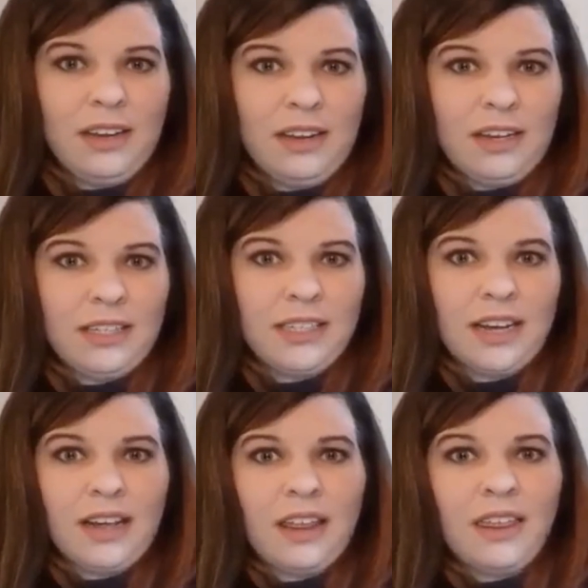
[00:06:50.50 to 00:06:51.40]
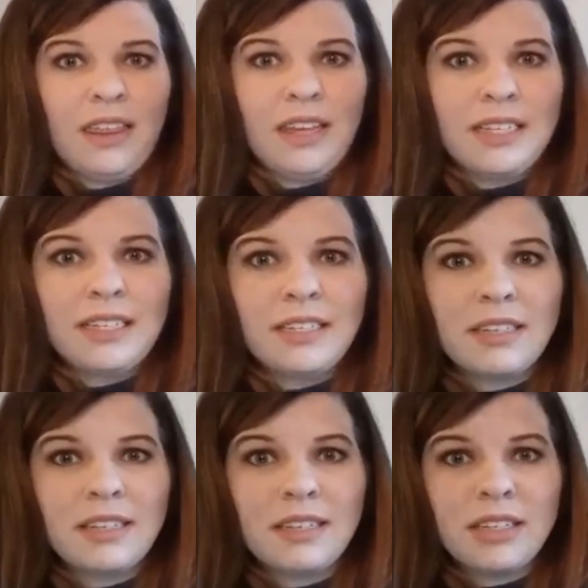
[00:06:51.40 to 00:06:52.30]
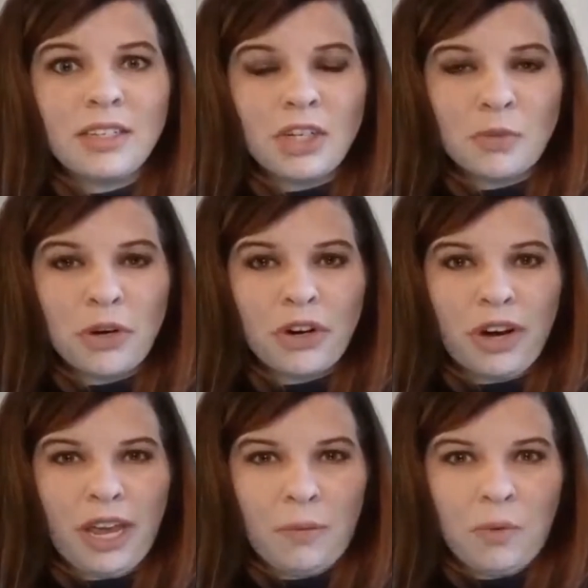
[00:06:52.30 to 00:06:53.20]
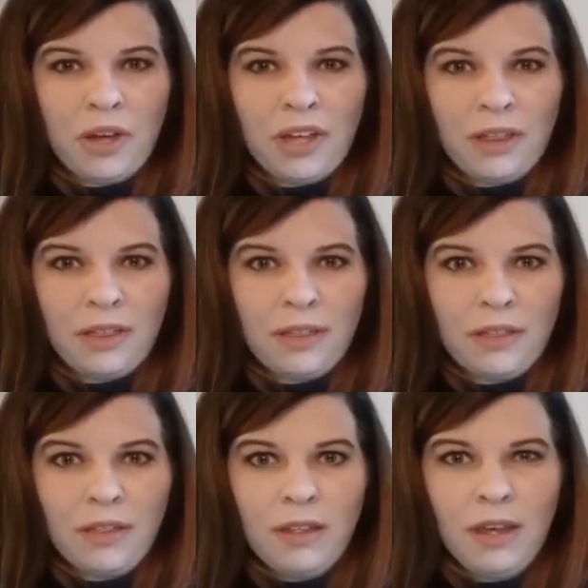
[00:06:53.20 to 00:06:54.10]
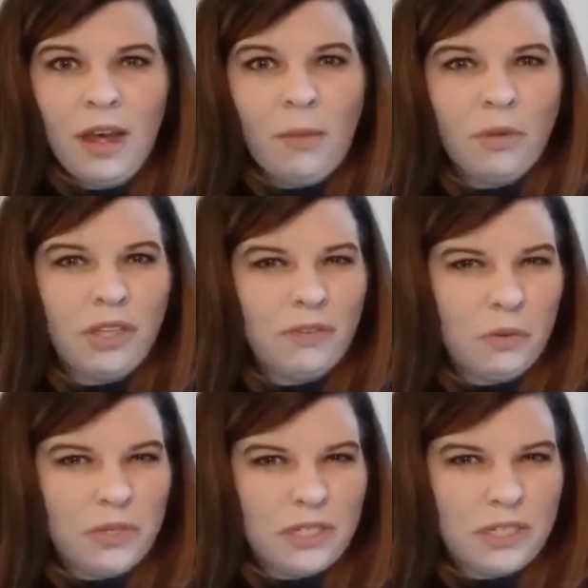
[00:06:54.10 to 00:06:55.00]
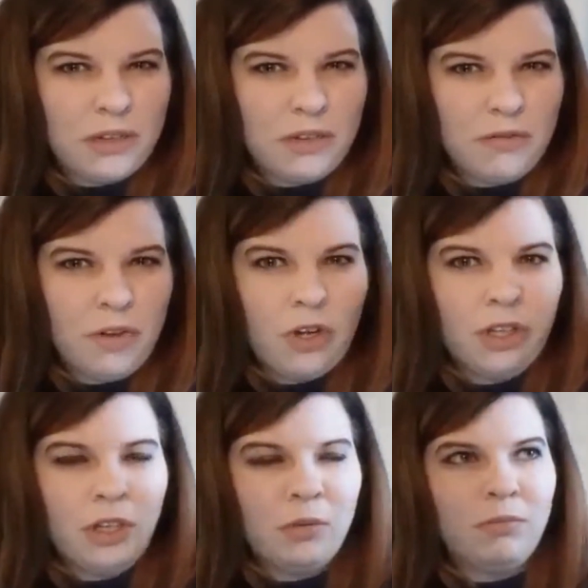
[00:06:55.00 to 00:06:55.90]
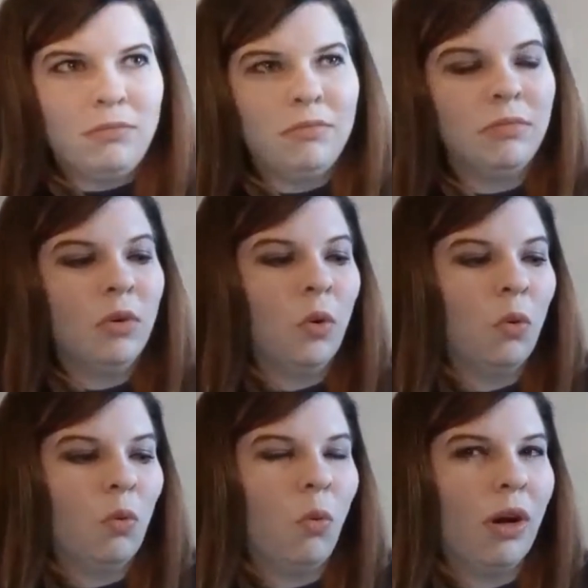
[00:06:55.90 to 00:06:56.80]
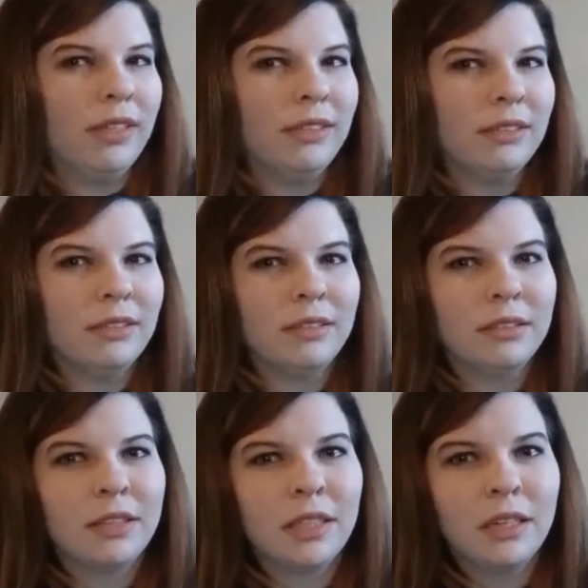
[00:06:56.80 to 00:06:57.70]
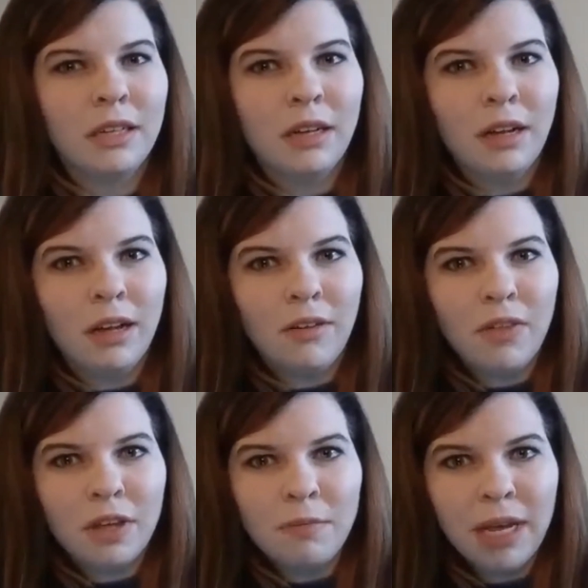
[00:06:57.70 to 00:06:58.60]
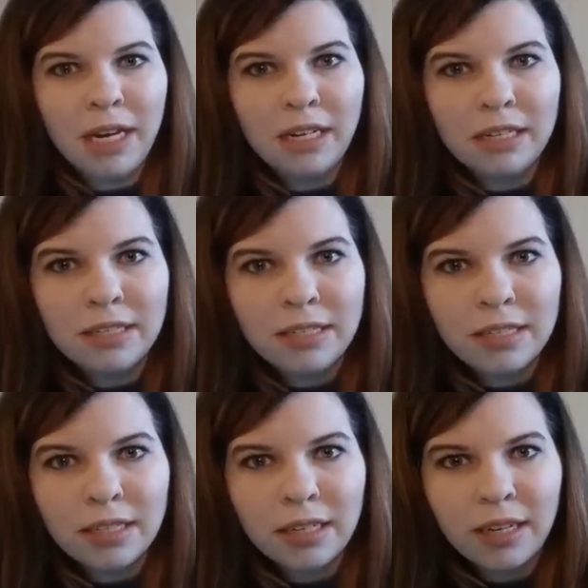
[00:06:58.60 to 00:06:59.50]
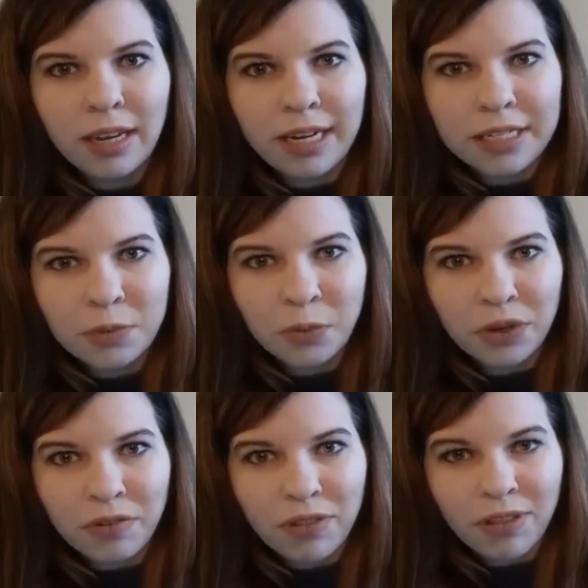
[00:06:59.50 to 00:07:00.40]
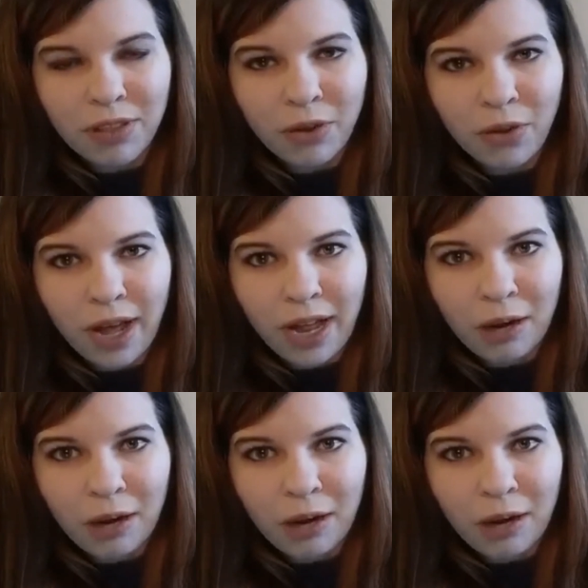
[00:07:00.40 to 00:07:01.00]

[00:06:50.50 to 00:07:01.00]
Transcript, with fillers: And uh, this stitch marker came with, I believe it was the volume one of the Companions, and it's one of the little